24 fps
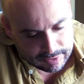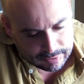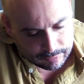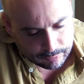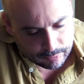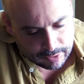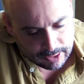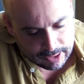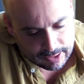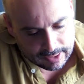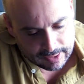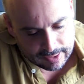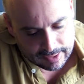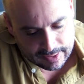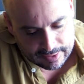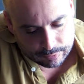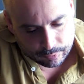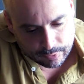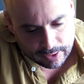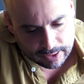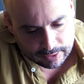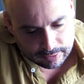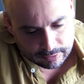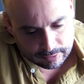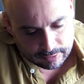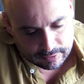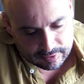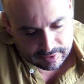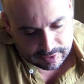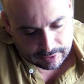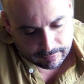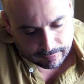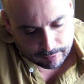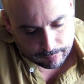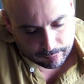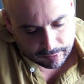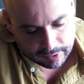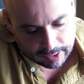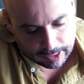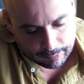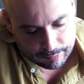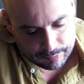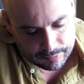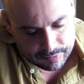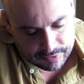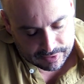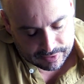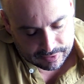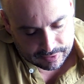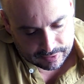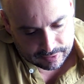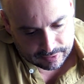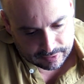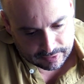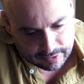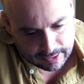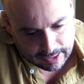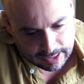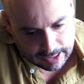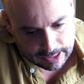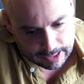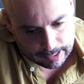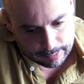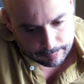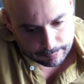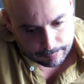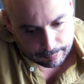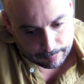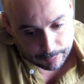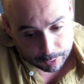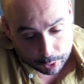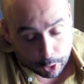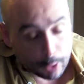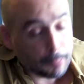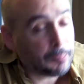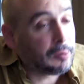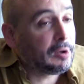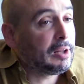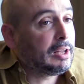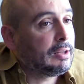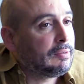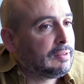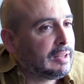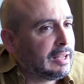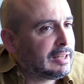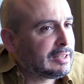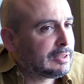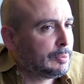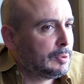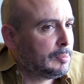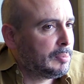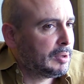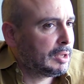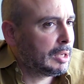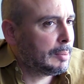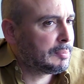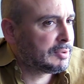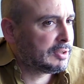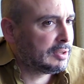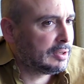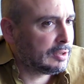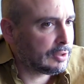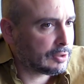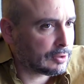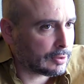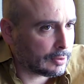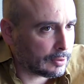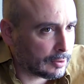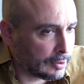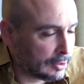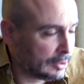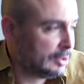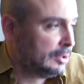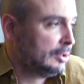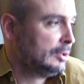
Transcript: It's when something becomes a monopoly, that's when it becomes an issue.